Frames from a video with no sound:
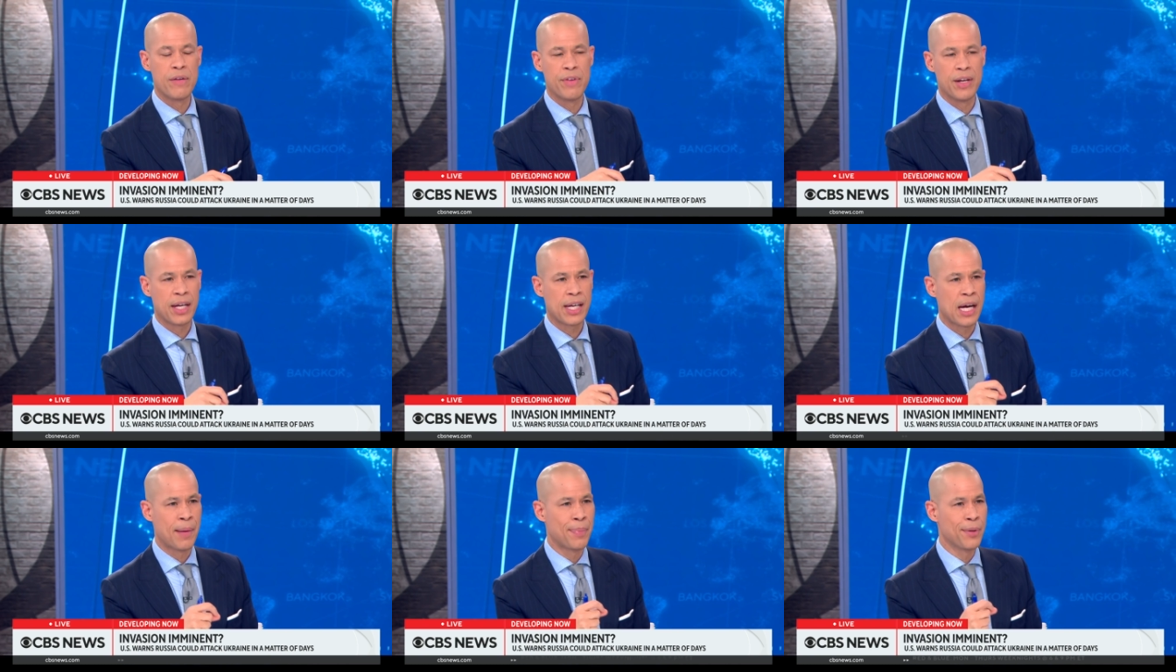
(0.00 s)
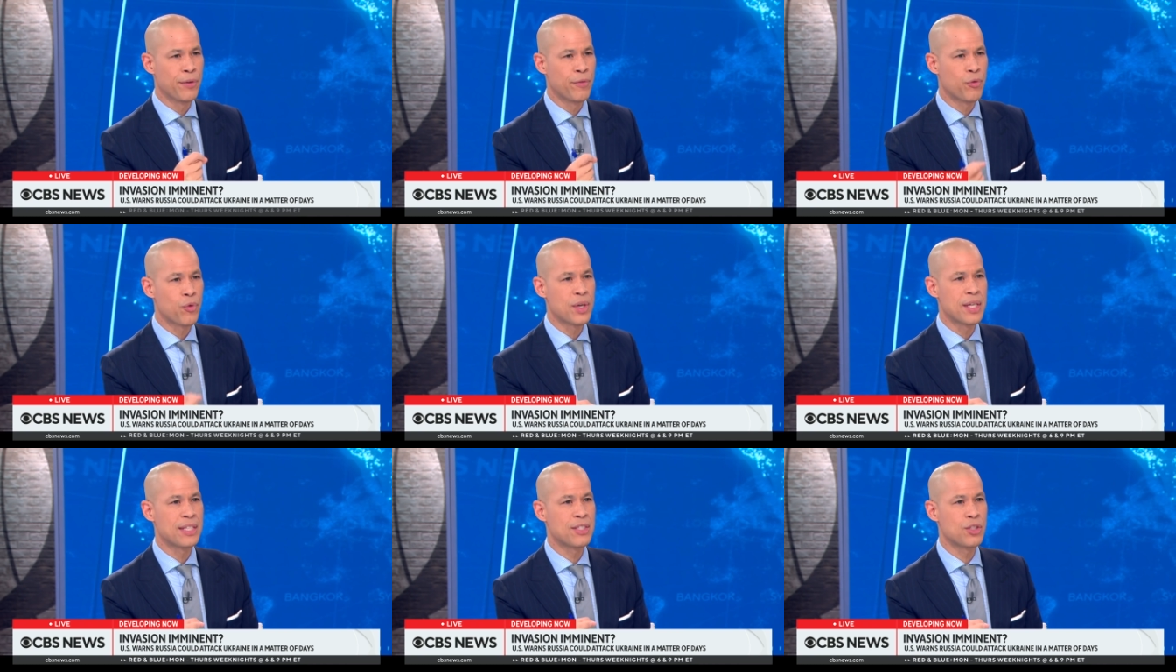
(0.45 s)
even a couple
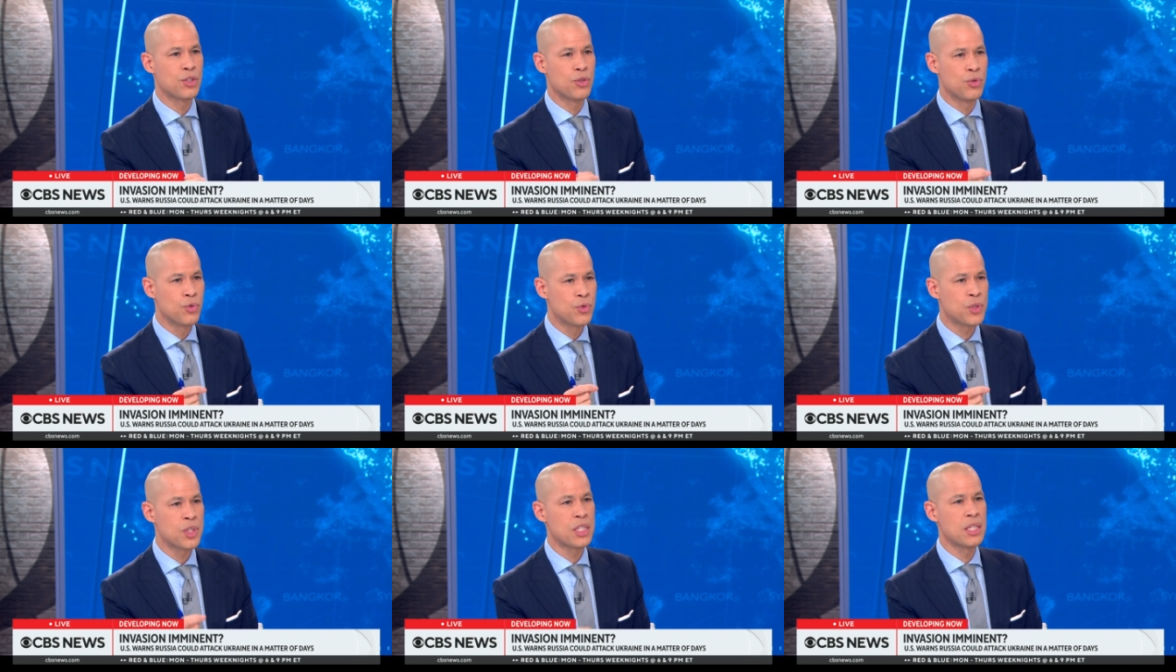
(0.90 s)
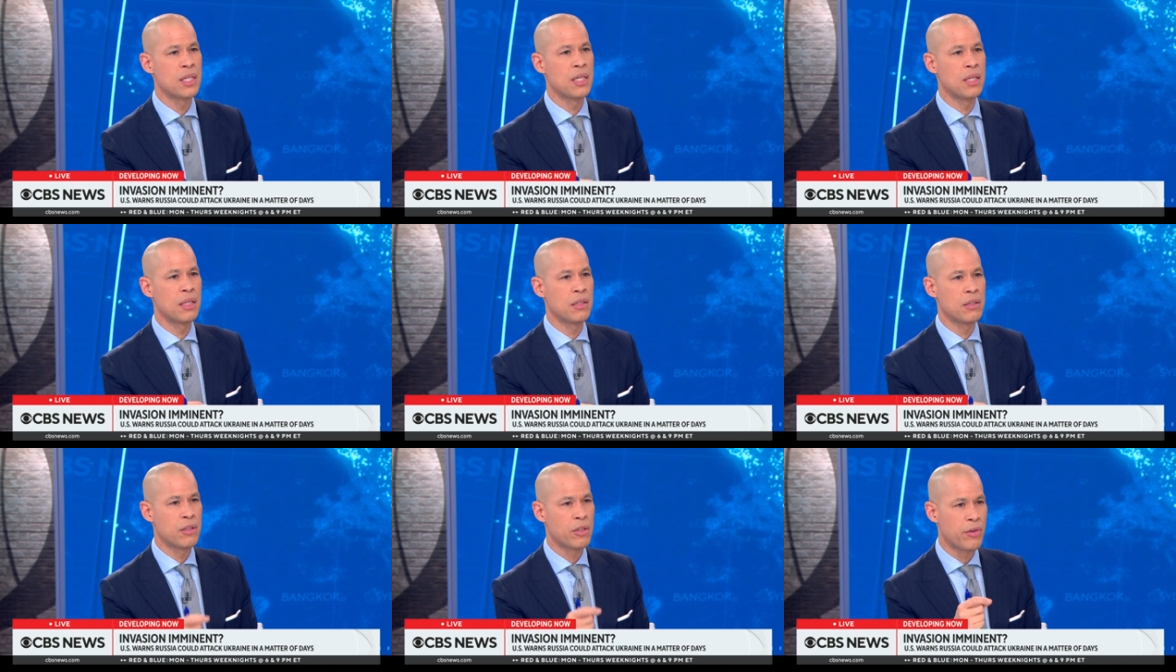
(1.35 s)
of weeks. You
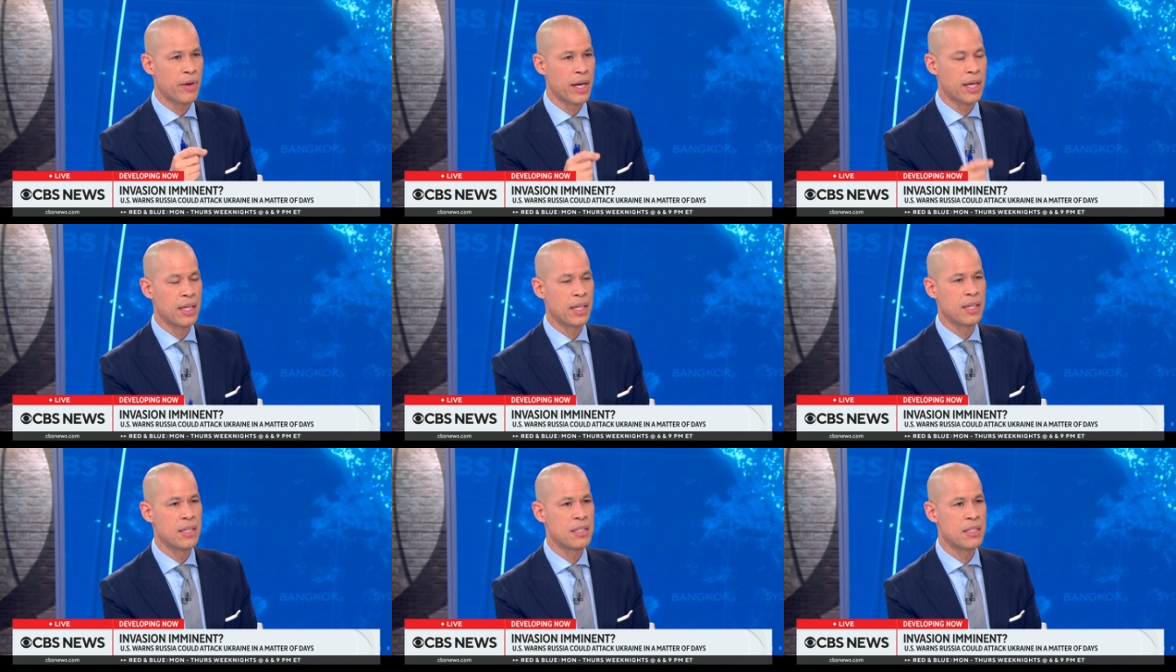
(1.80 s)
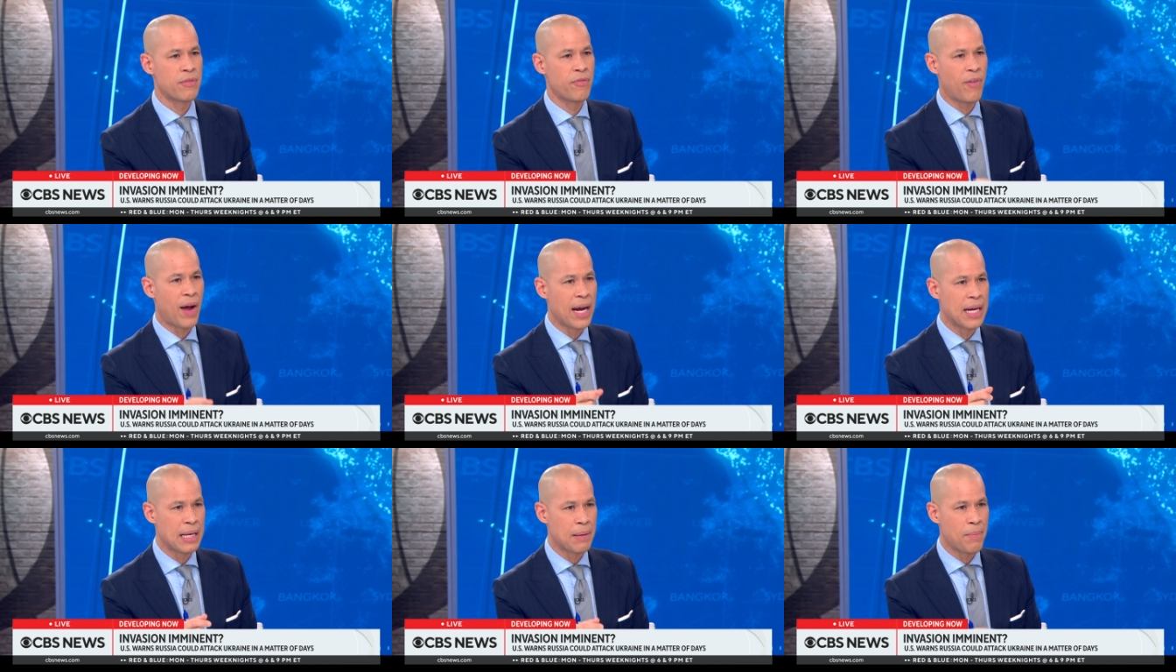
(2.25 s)
see the Ukrainians
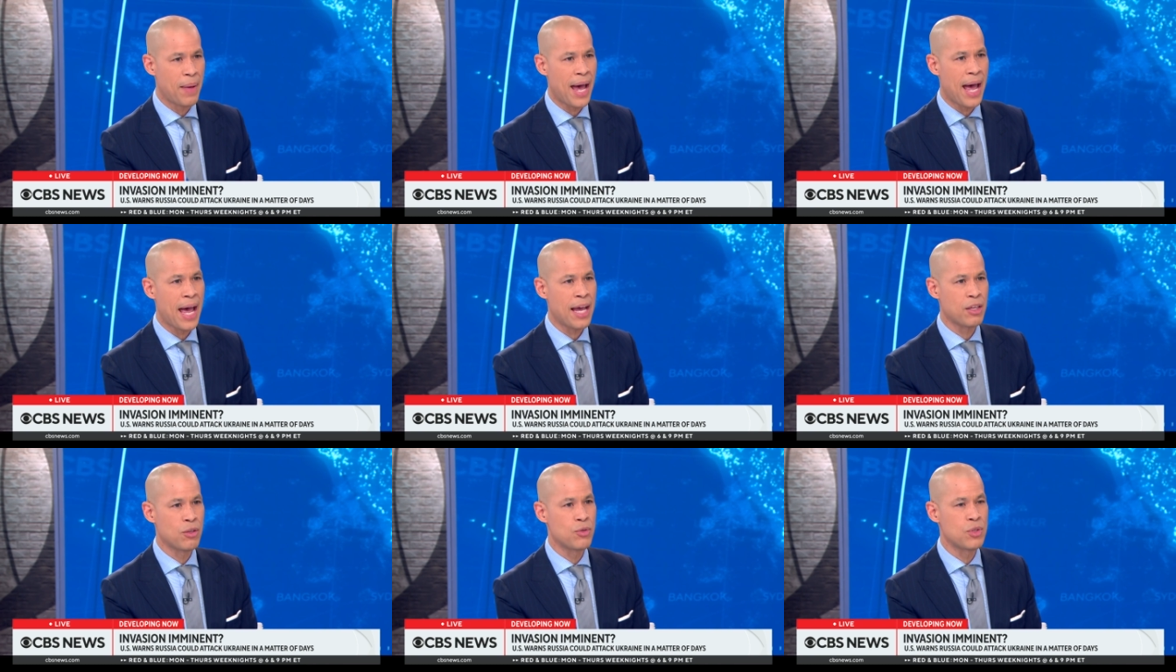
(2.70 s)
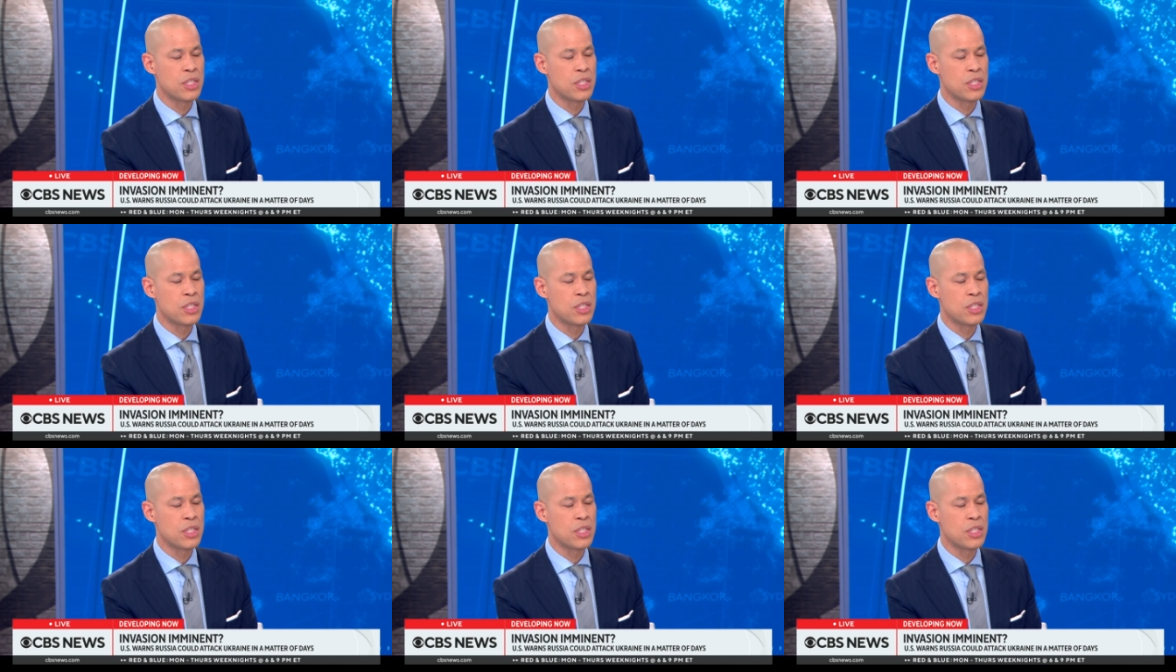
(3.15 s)
fighting back.